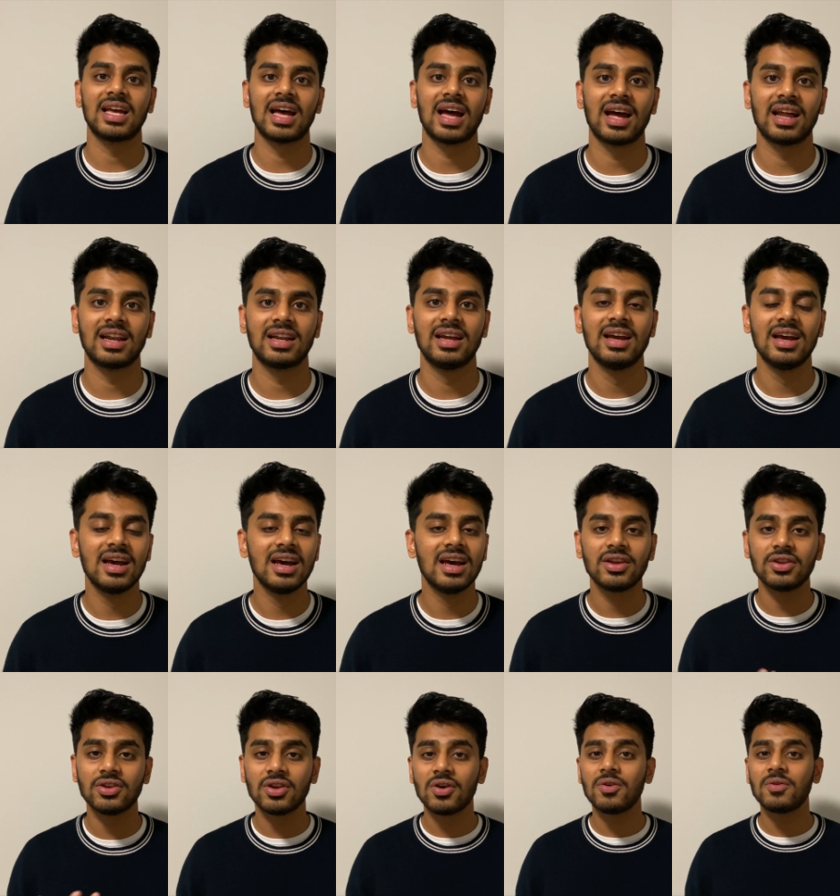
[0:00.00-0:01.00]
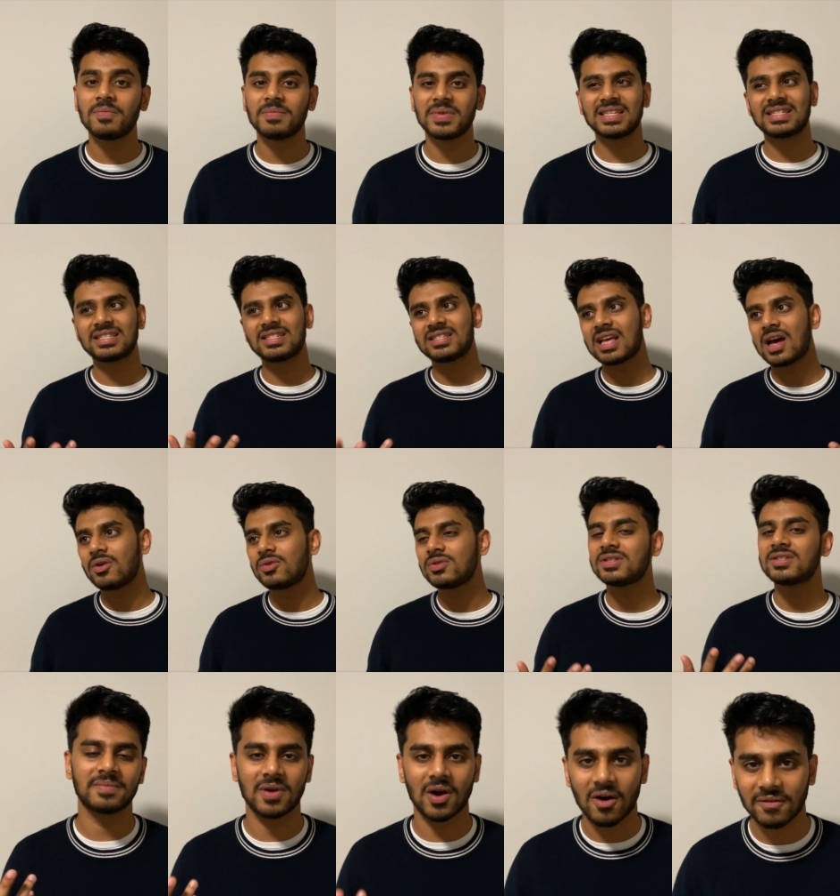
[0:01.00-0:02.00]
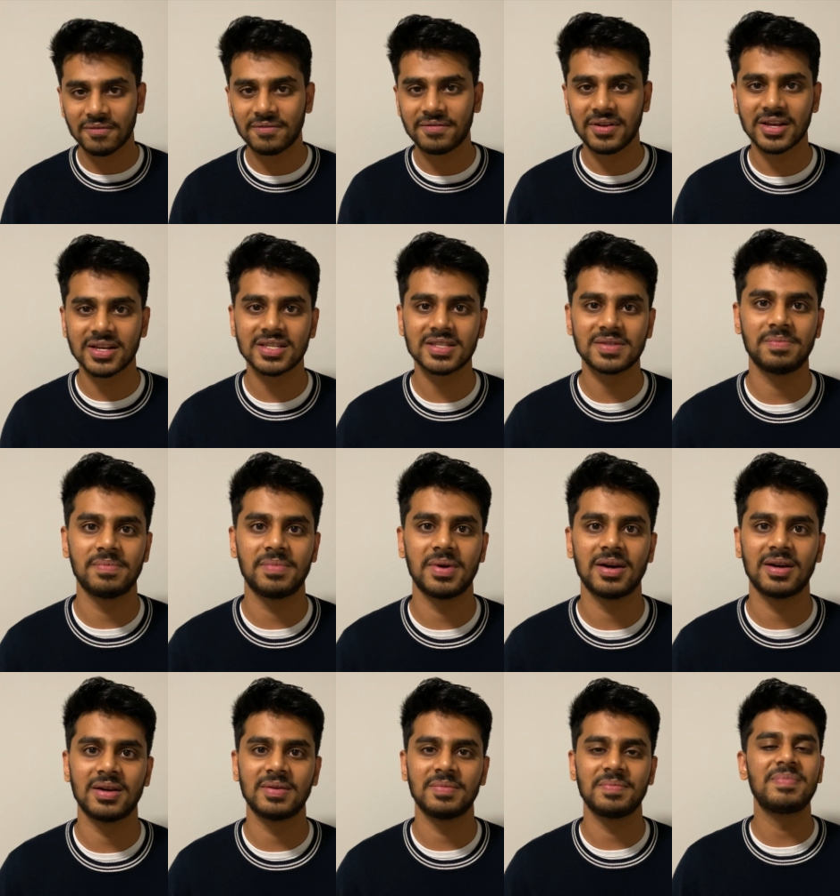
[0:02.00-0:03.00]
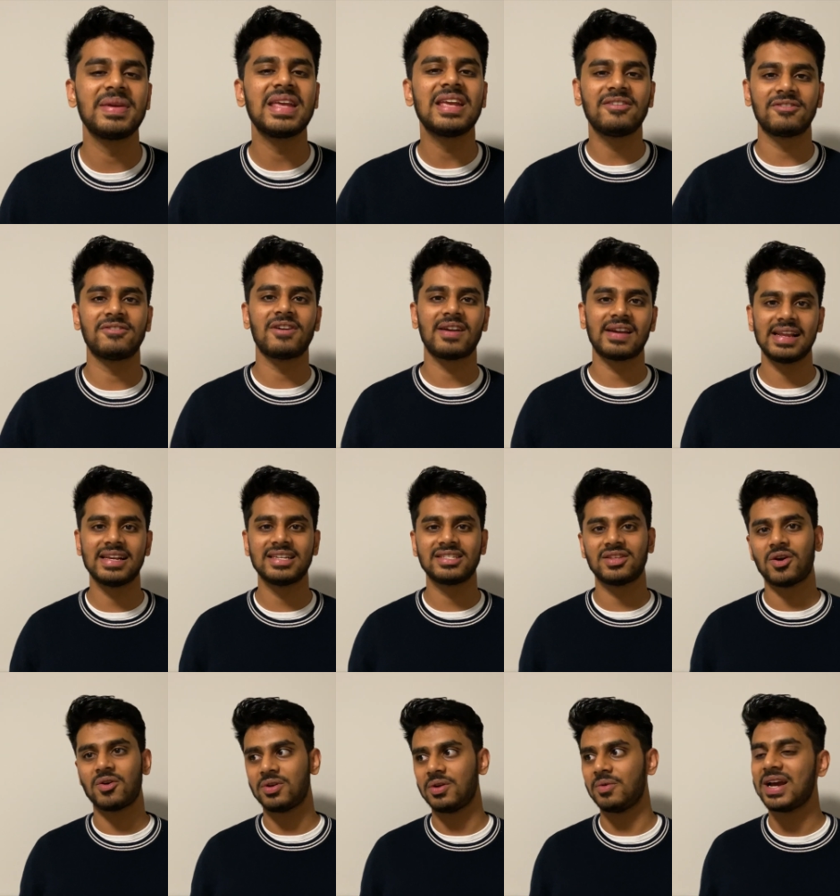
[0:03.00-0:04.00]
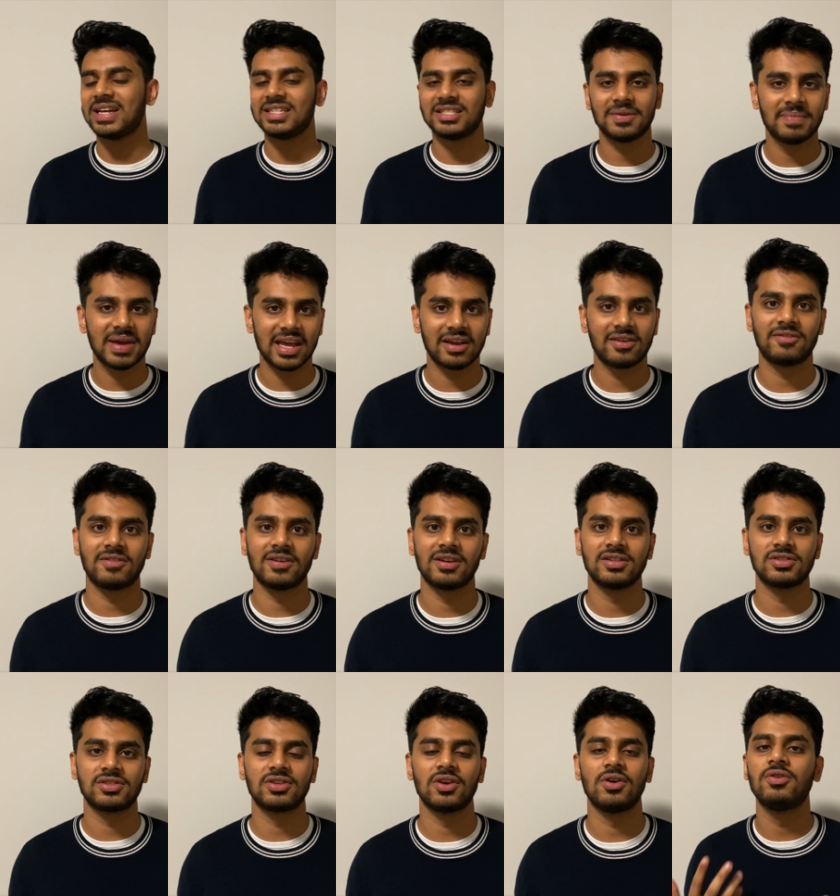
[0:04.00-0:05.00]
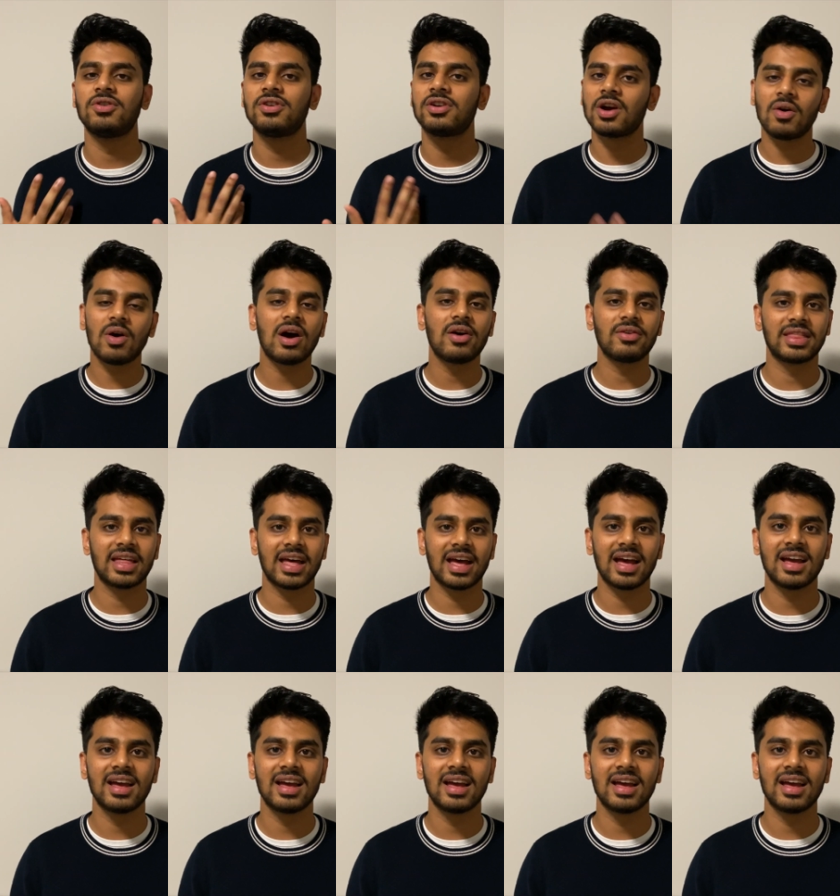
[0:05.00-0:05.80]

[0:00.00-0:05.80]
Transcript: And it sounds obvious, but being friendly is the only way to make friends. So go out there,